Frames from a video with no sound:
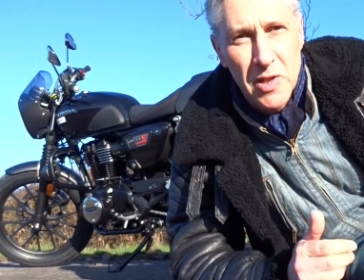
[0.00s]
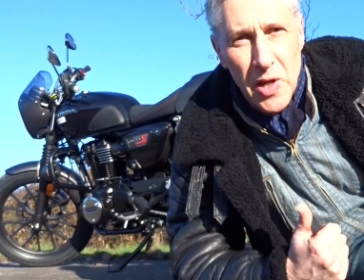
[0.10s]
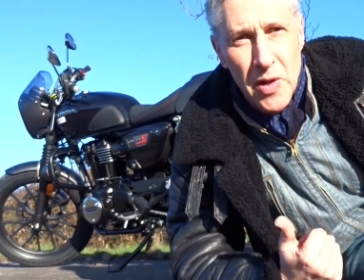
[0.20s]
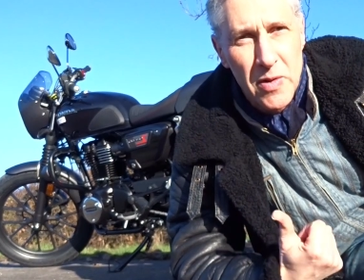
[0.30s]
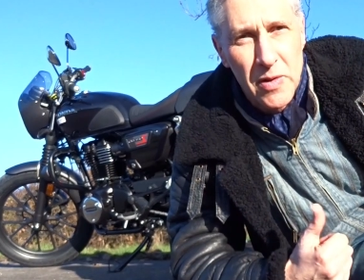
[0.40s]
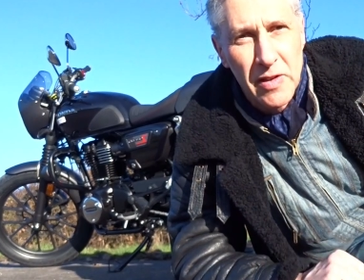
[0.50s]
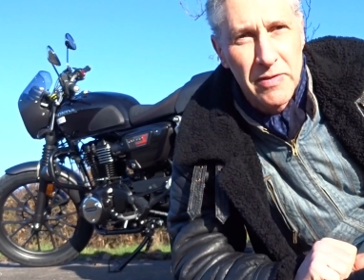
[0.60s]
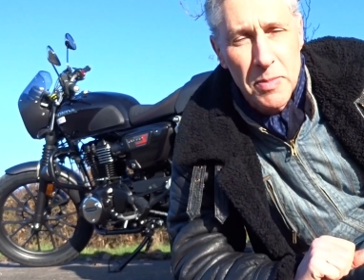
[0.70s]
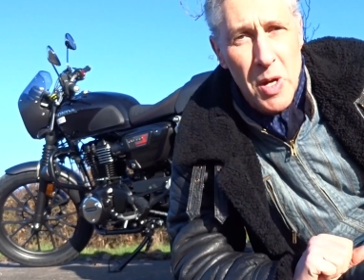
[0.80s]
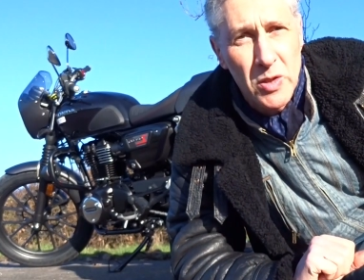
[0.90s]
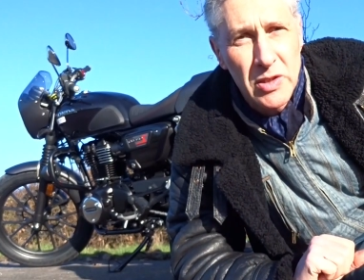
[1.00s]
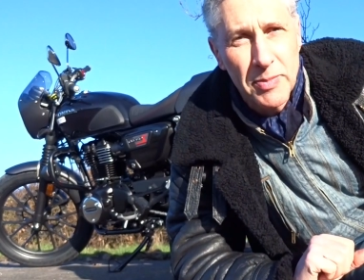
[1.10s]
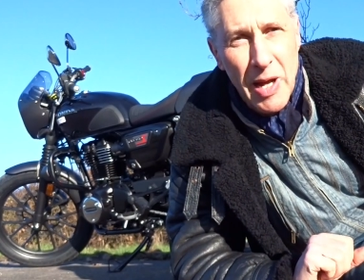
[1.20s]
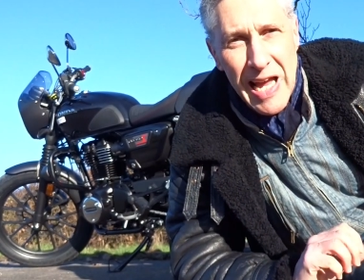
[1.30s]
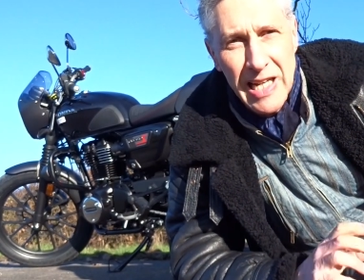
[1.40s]
cool of a
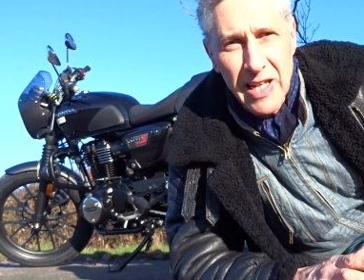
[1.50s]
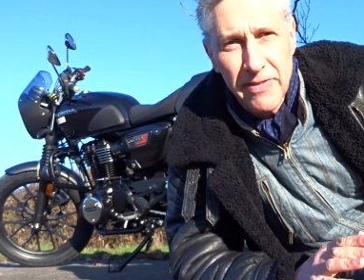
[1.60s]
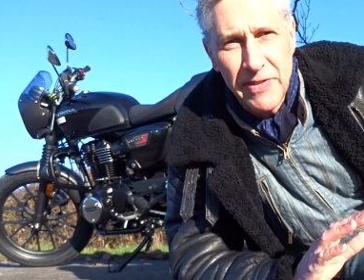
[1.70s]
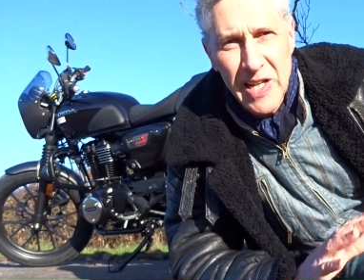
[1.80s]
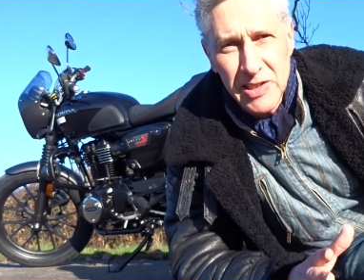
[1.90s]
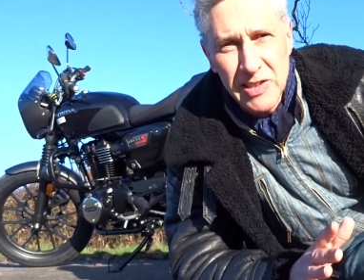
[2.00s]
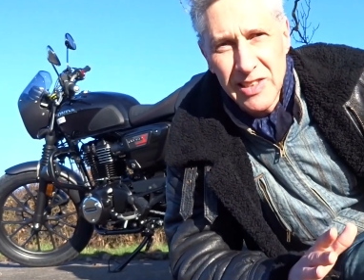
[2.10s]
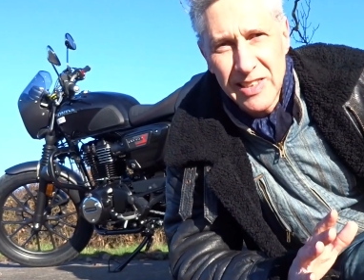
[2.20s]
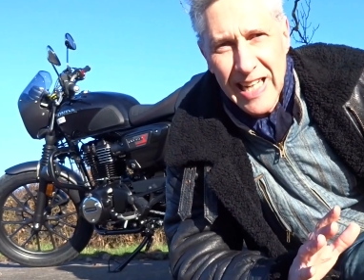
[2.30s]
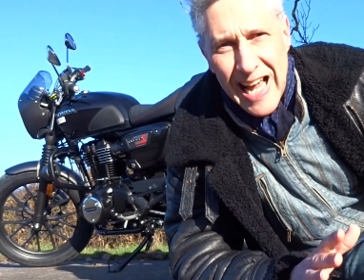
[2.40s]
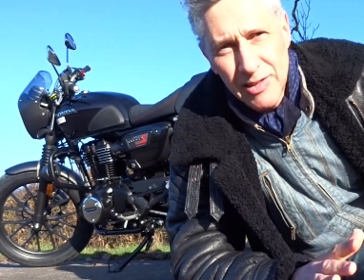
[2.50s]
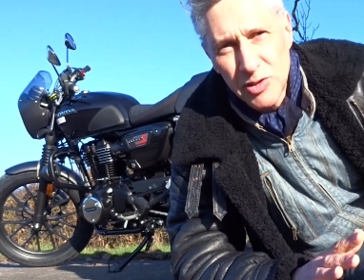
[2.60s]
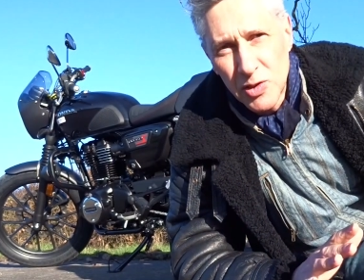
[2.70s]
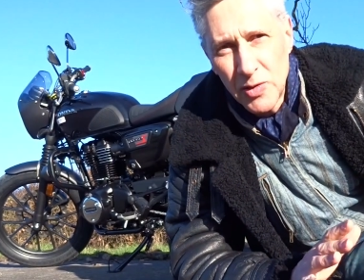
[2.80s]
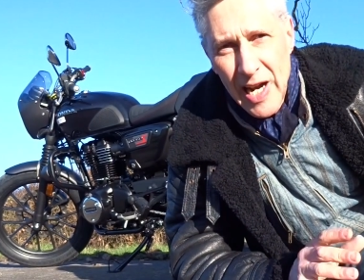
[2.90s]
motorbike. It feels and
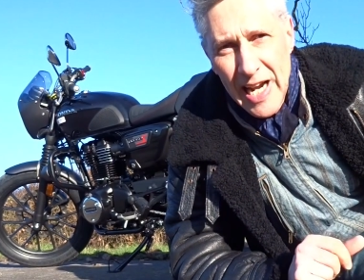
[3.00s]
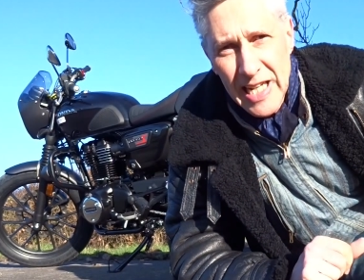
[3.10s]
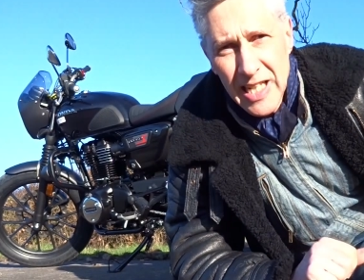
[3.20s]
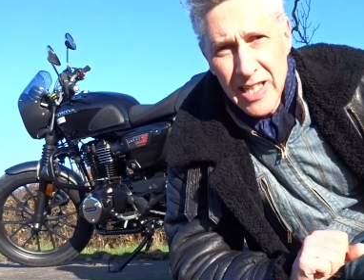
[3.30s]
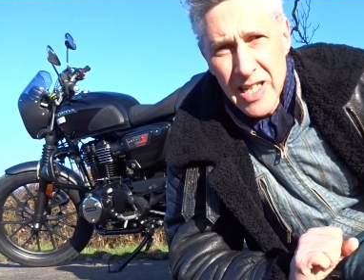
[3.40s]
sounds great.